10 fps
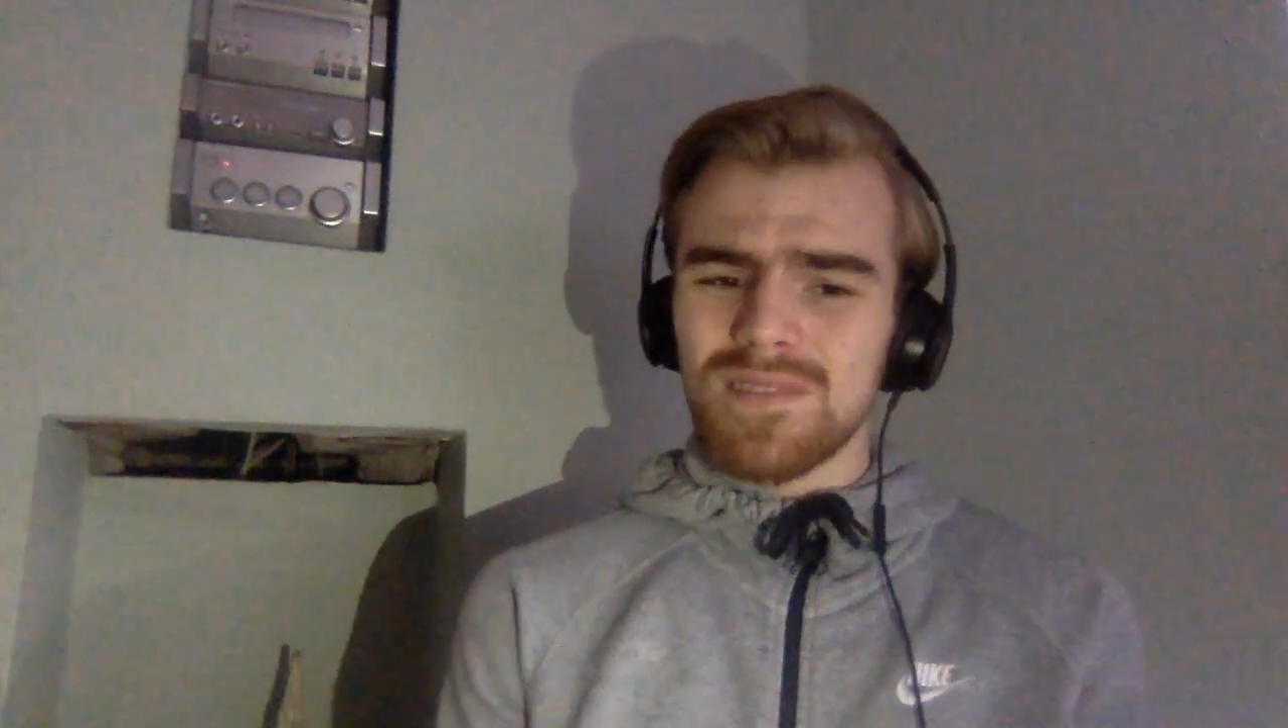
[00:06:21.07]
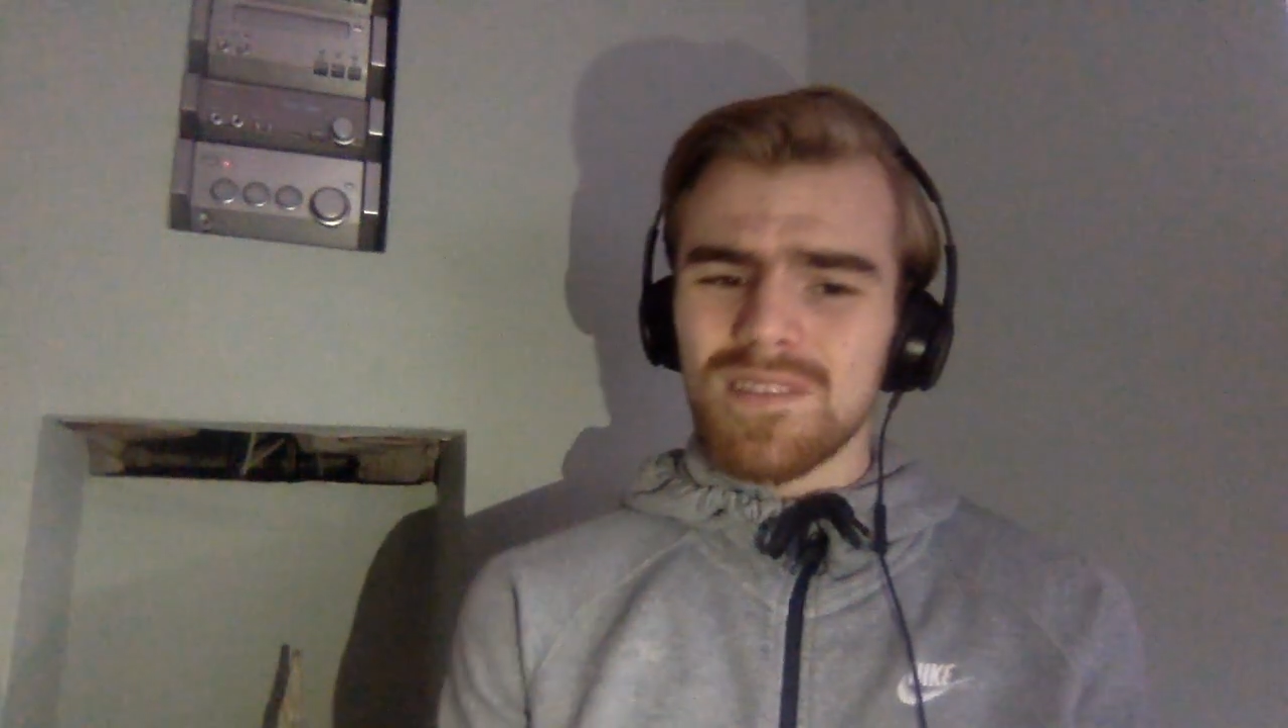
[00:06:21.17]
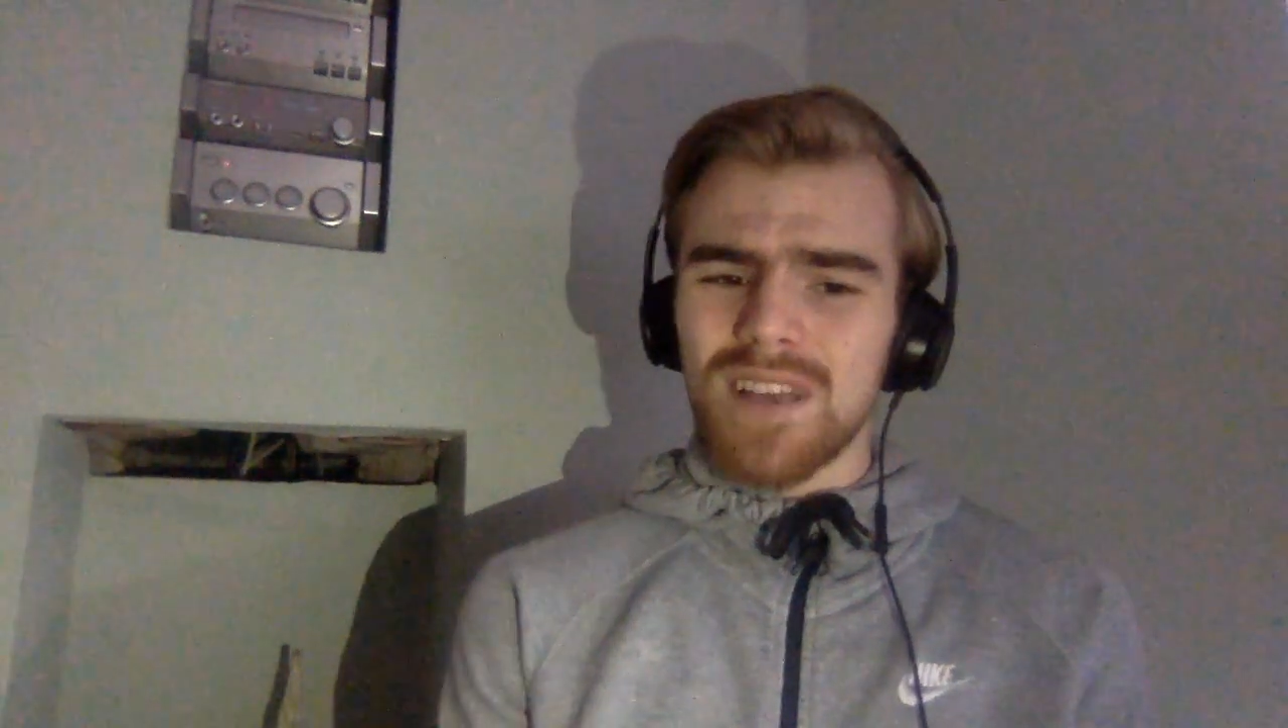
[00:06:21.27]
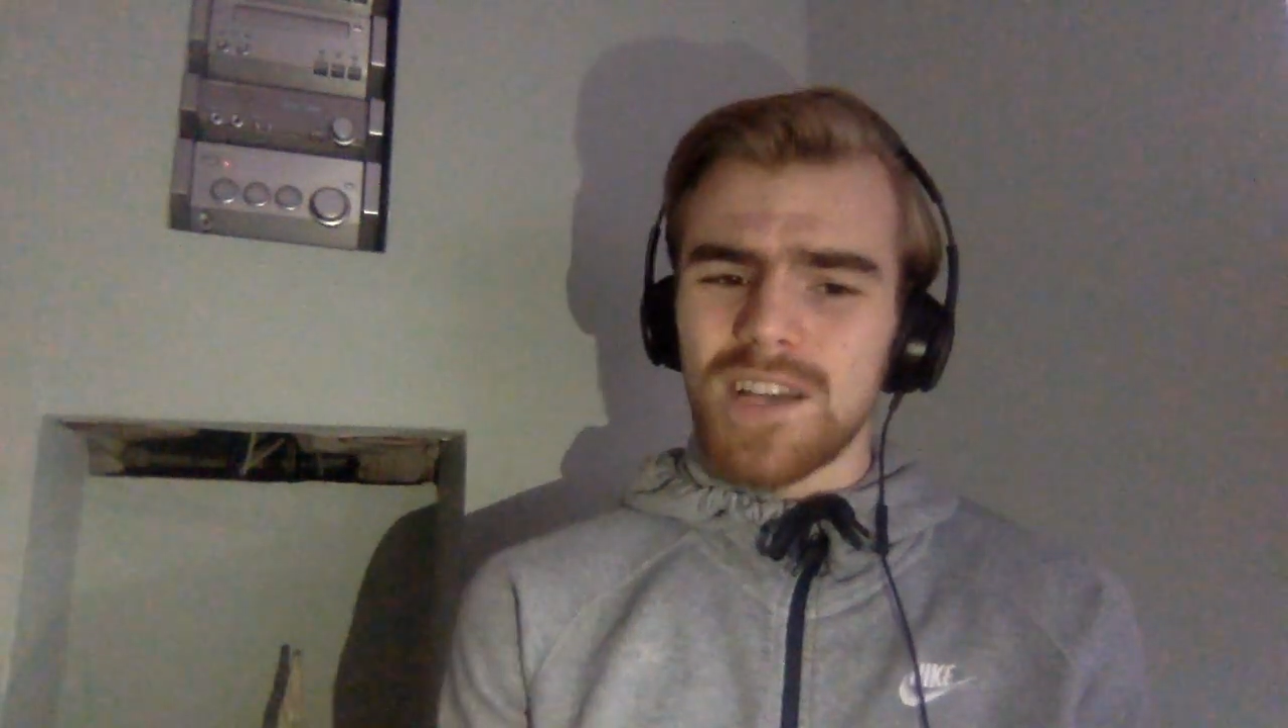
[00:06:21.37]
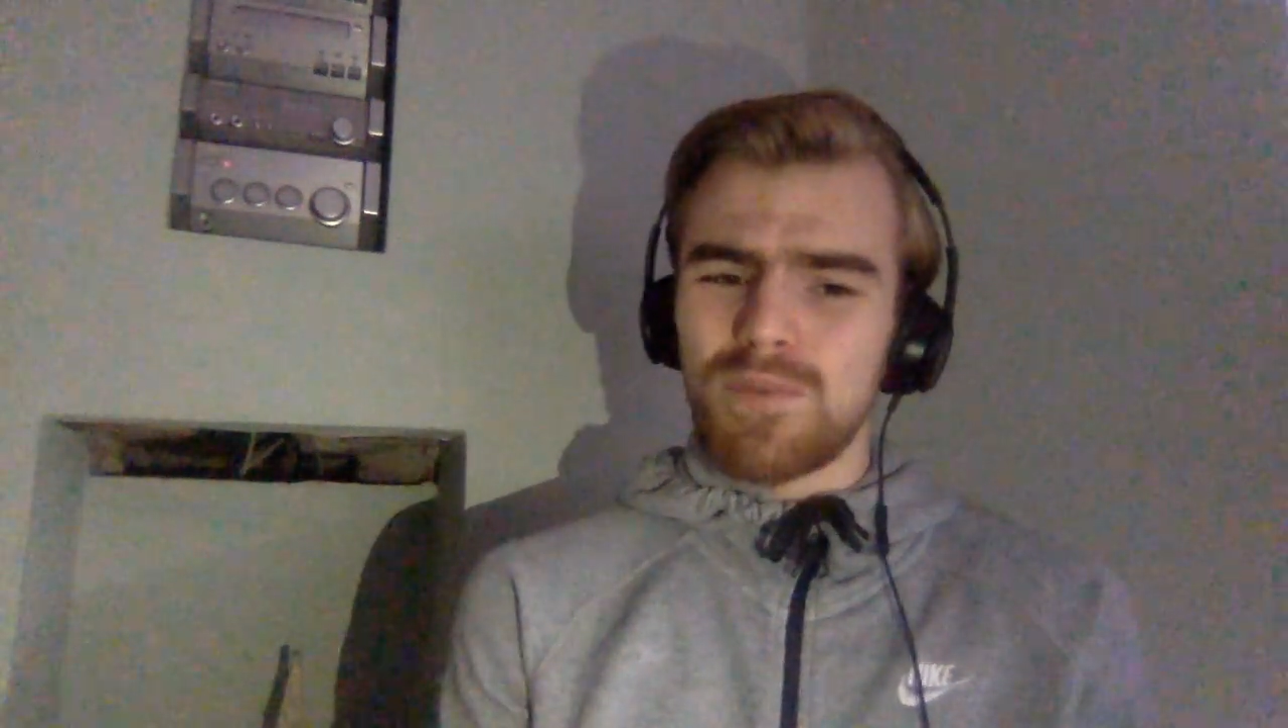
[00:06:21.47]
Sky